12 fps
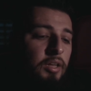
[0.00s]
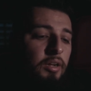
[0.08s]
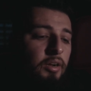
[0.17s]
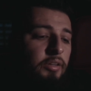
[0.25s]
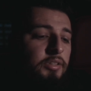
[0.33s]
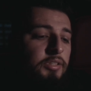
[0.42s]

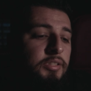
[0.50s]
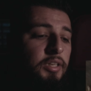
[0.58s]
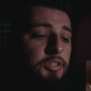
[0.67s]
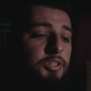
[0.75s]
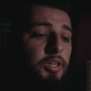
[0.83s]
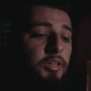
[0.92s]
Alright,
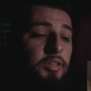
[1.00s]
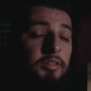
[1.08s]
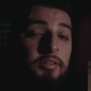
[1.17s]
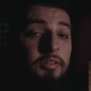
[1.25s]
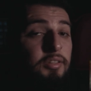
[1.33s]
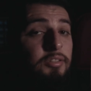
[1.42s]
next shot,
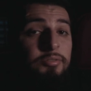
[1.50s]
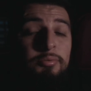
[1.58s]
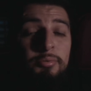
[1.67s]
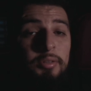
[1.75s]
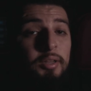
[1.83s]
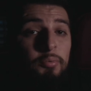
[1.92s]
this
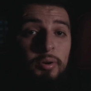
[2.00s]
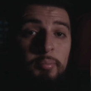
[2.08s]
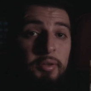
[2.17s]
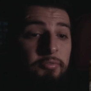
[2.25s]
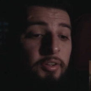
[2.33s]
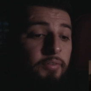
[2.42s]
was like one of
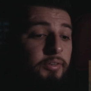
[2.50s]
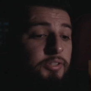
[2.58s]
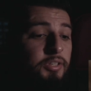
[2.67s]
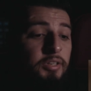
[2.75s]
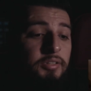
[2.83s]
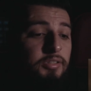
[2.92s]
my favorite
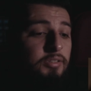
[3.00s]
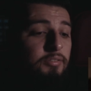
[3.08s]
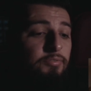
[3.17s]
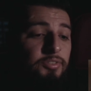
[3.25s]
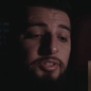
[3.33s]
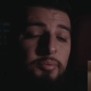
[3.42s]
shots
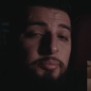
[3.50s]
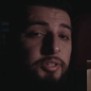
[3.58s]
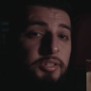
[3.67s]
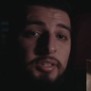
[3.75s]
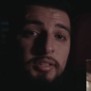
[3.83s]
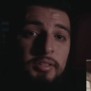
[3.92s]
for some
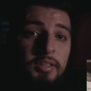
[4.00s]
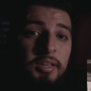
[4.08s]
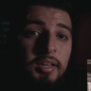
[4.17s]
reason.